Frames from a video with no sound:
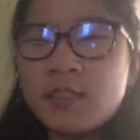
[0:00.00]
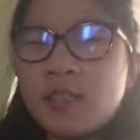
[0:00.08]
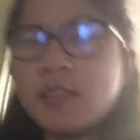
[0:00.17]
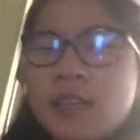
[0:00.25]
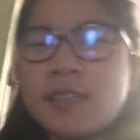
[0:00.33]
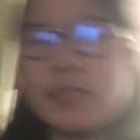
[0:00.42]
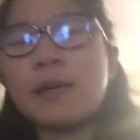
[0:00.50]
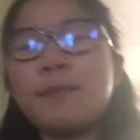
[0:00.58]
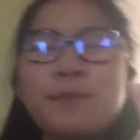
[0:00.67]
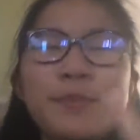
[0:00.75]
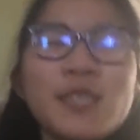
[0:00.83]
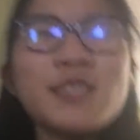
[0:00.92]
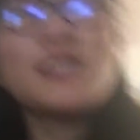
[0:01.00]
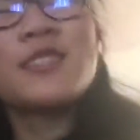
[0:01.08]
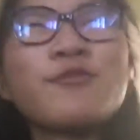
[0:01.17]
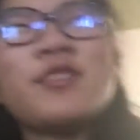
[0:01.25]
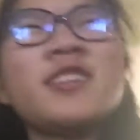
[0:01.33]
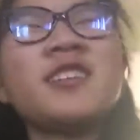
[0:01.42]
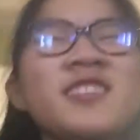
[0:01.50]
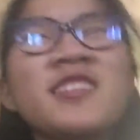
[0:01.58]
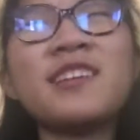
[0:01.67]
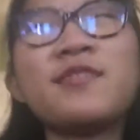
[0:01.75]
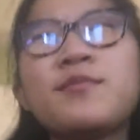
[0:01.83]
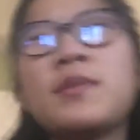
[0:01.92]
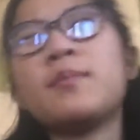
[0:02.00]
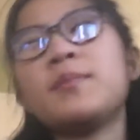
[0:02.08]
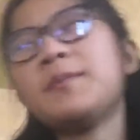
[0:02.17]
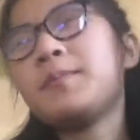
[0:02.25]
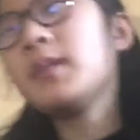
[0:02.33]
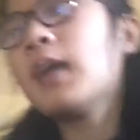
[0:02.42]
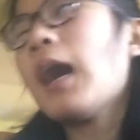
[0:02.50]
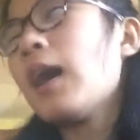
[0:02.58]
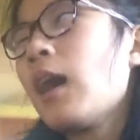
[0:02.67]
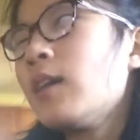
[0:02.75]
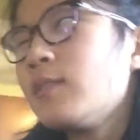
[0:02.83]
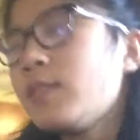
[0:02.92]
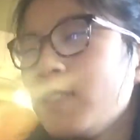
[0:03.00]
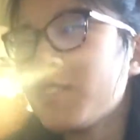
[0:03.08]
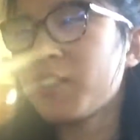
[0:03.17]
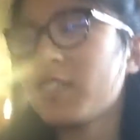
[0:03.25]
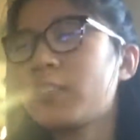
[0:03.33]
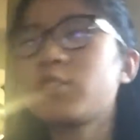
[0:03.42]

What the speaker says: like a bit sweeter than I remember, but these are like